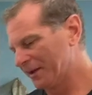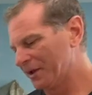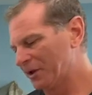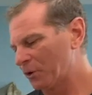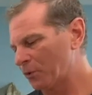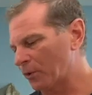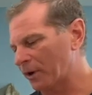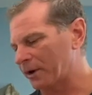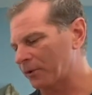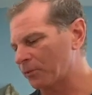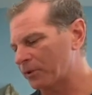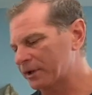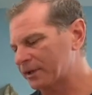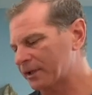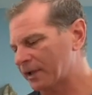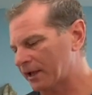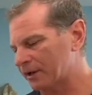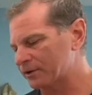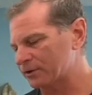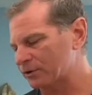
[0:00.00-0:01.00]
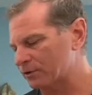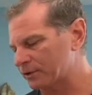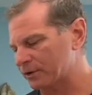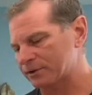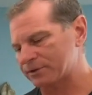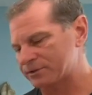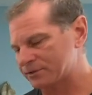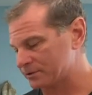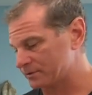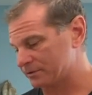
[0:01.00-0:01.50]
what we can do,
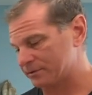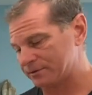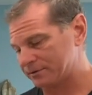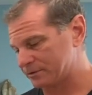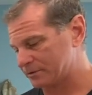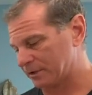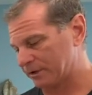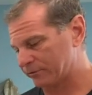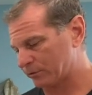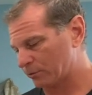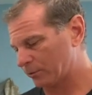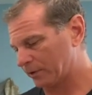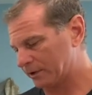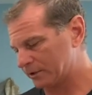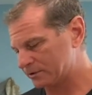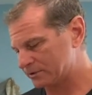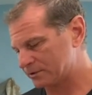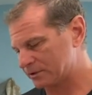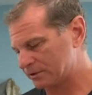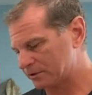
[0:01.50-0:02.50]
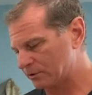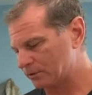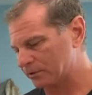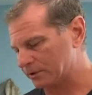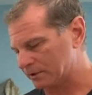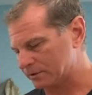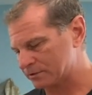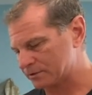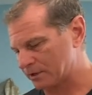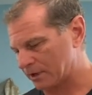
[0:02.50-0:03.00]
there's several ways to do
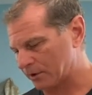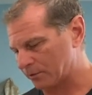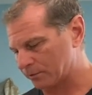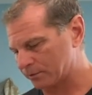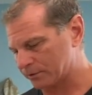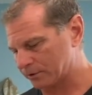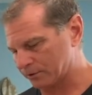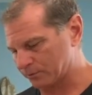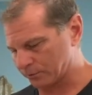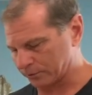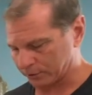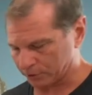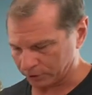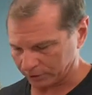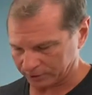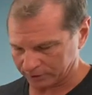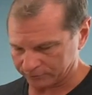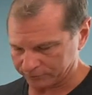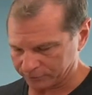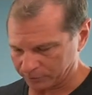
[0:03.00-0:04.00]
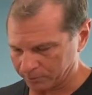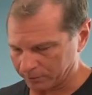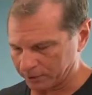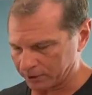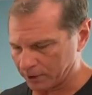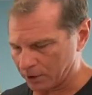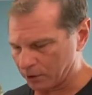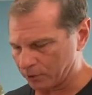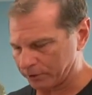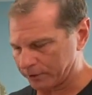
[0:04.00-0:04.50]
this. Now we're cooking from
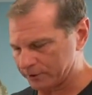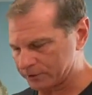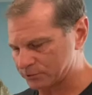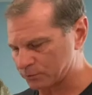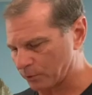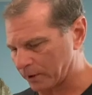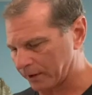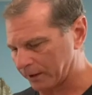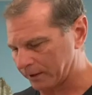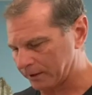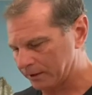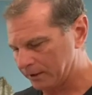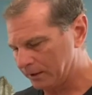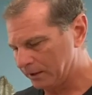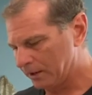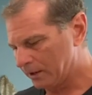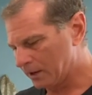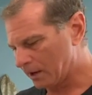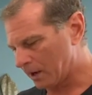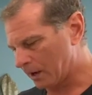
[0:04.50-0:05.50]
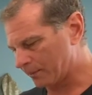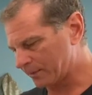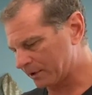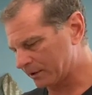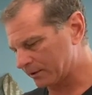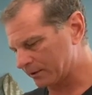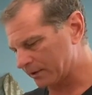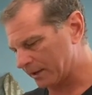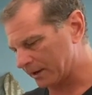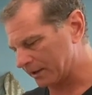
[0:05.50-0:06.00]
below this way. I'm going
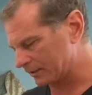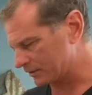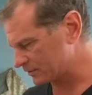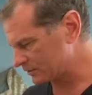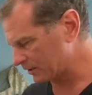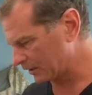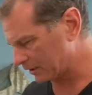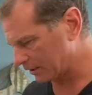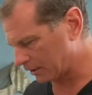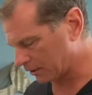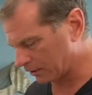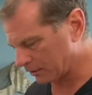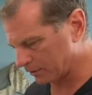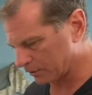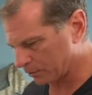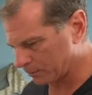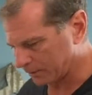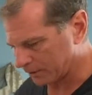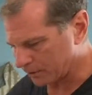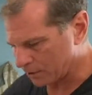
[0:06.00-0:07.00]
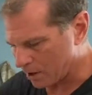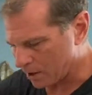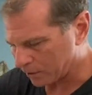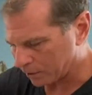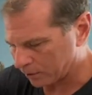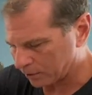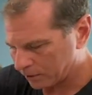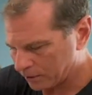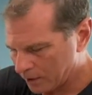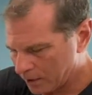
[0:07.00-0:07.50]
to let it sit here a little bit
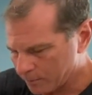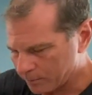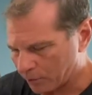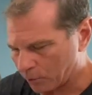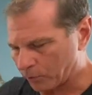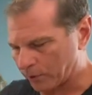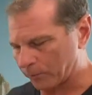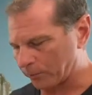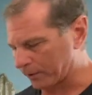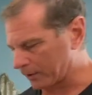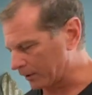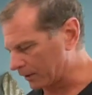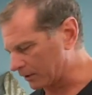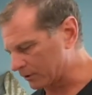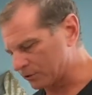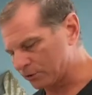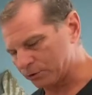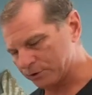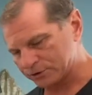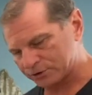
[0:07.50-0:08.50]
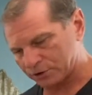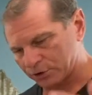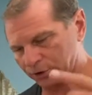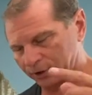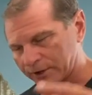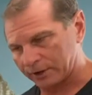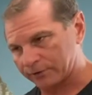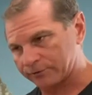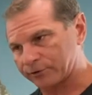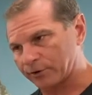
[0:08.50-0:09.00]
longer, but what we're going to do is
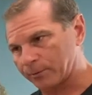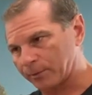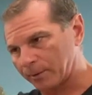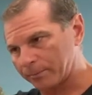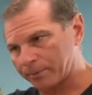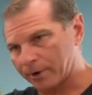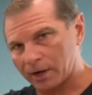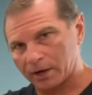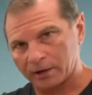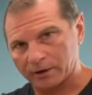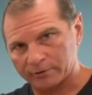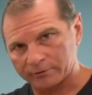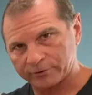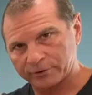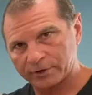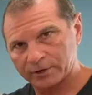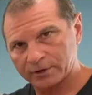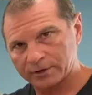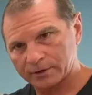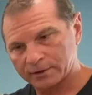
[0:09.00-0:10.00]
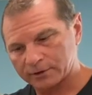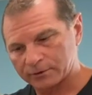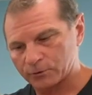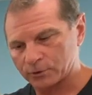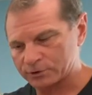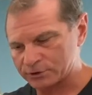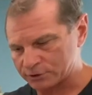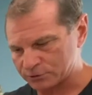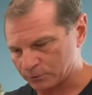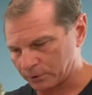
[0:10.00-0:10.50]
cook it from above,
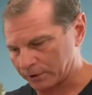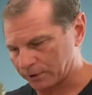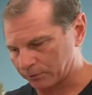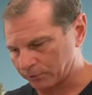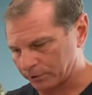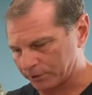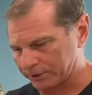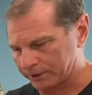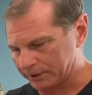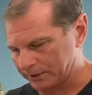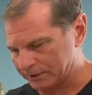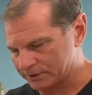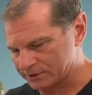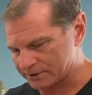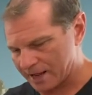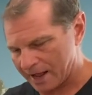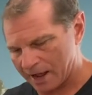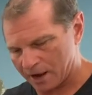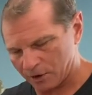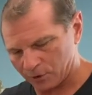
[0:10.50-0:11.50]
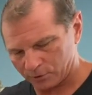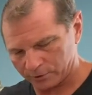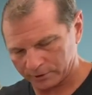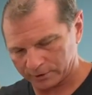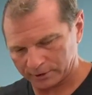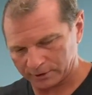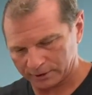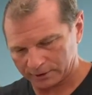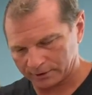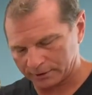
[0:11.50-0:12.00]
which is what it really needs now,
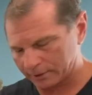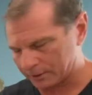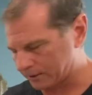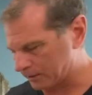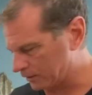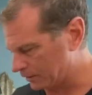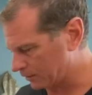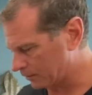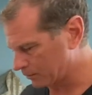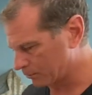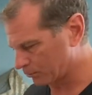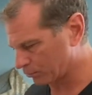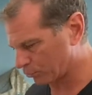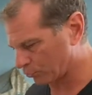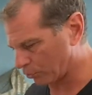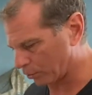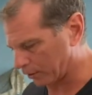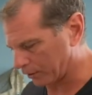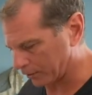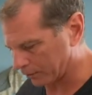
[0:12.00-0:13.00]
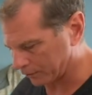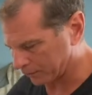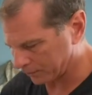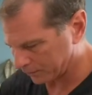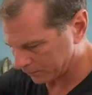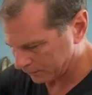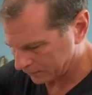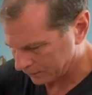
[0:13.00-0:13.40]
in the broiler.